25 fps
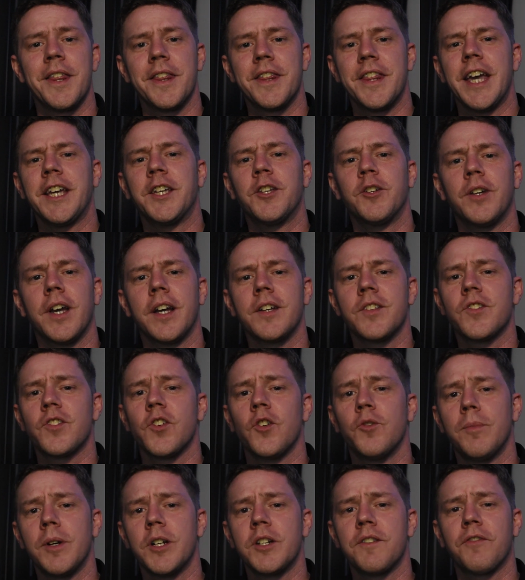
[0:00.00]
Thank you guys
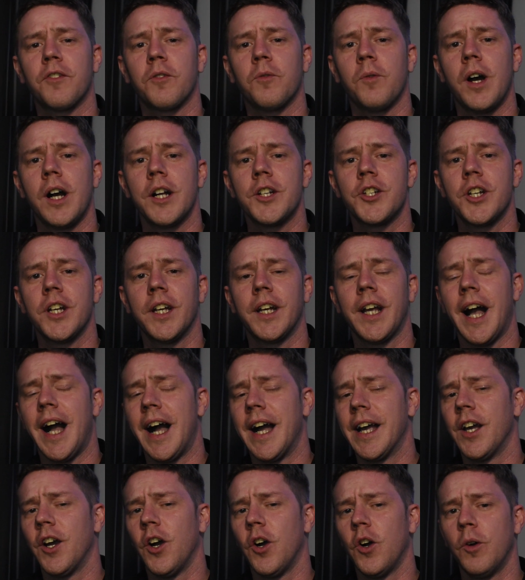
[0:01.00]
so much for watching.
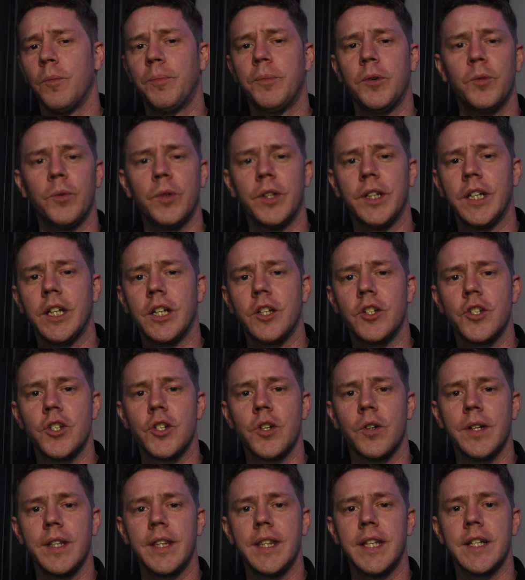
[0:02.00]
I hope you really
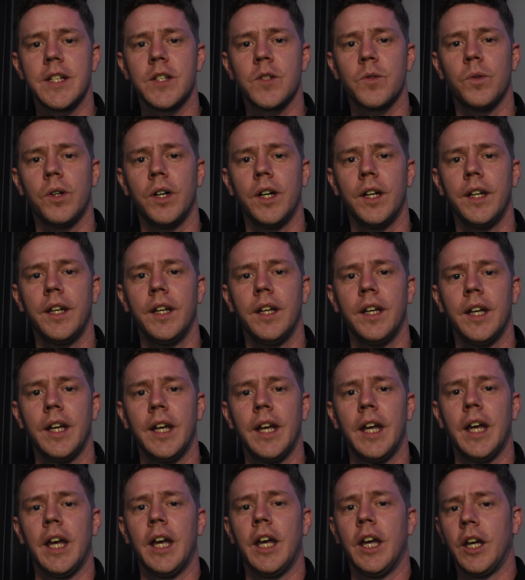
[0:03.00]
enjoyed this one.
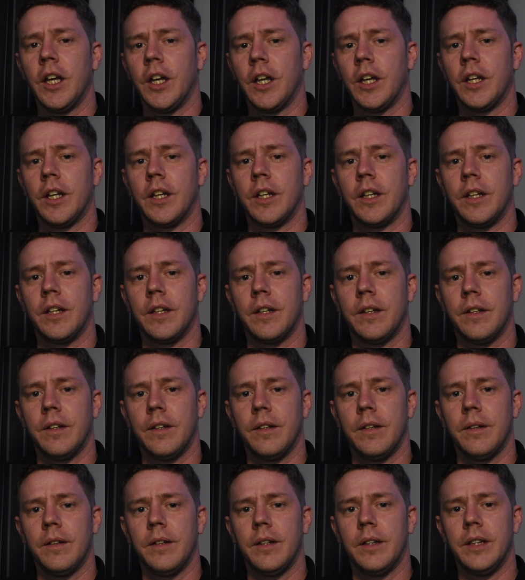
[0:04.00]

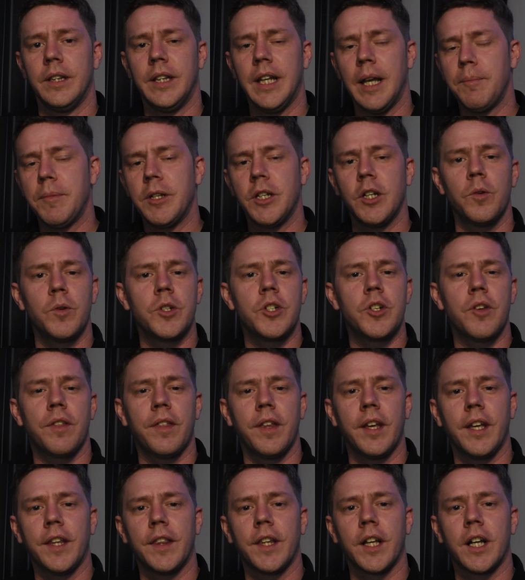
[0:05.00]
Let me know what you
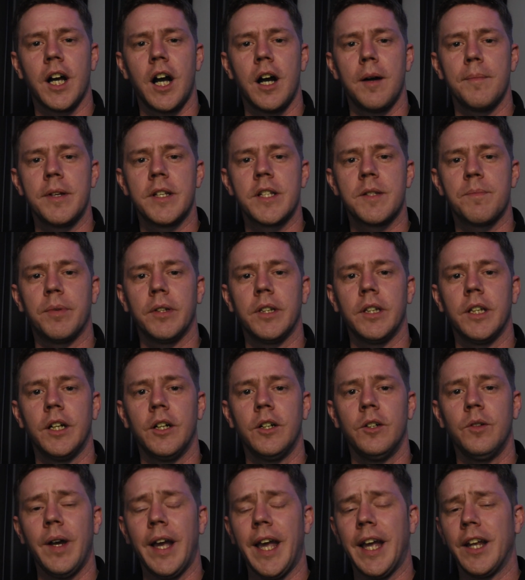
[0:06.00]
think in the comments
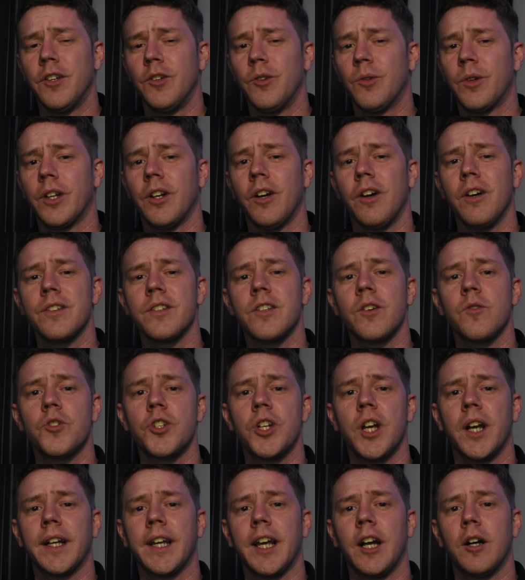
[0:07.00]
below, and you can also
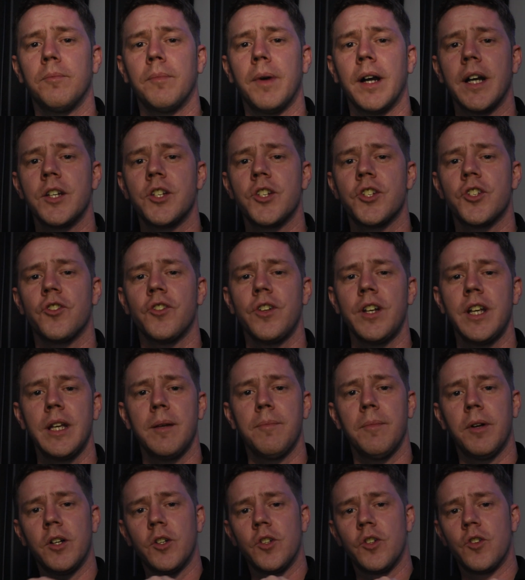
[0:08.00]
check out my
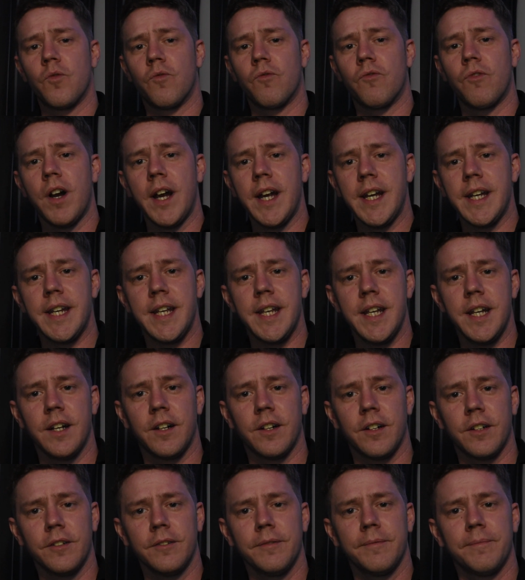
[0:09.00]
stream right
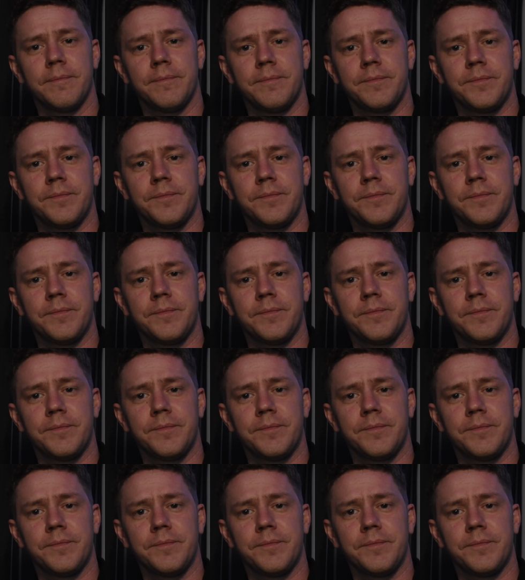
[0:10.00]
here,